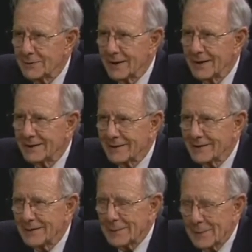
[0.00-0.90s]
And,
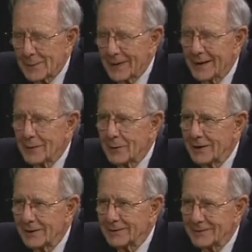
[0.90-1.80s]
uh,
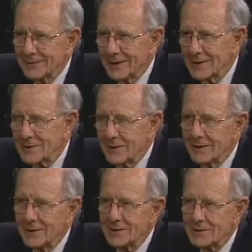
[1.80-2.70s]
well, that,
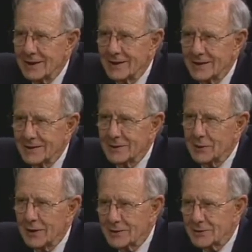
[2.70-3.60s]
that's getting
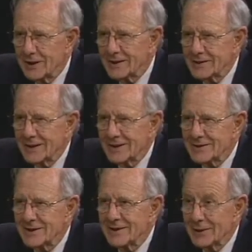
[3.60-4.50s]
into graduate
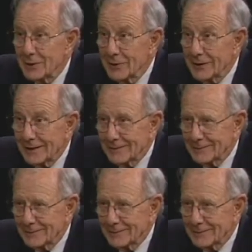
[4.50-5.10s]
education in a hurry.